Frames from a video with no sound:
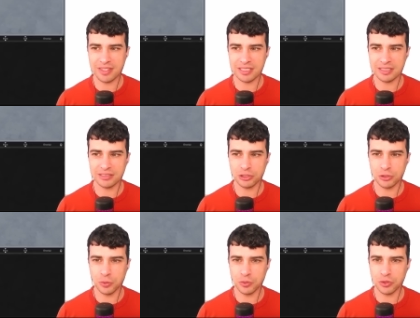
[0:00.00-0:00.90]
the
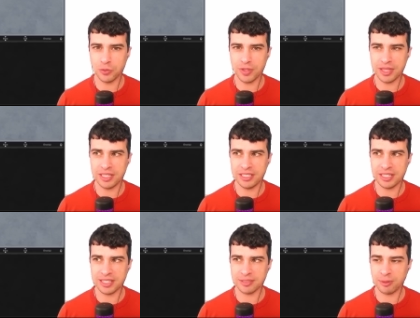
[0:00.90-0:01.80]
tools to win here
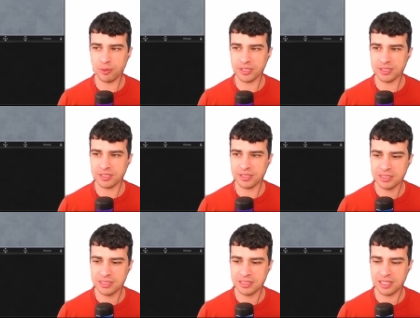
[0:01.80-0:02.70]
unless my opponent...
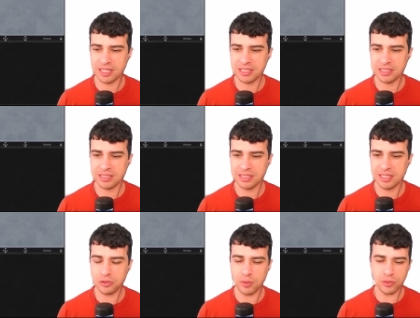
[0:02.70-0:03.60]
Yeah.
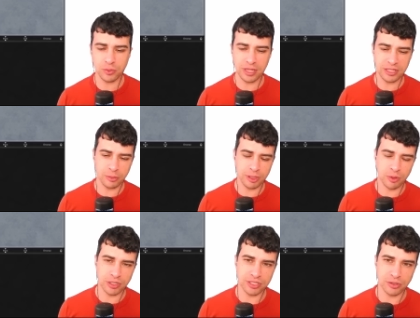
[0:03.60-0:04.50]
Let's wait a little bit
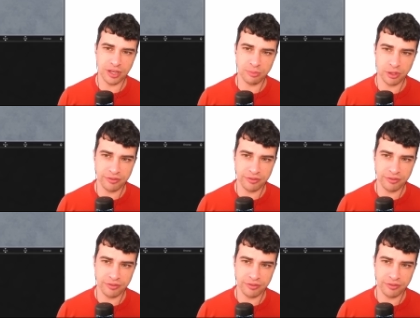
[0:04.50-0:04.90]
more just to have more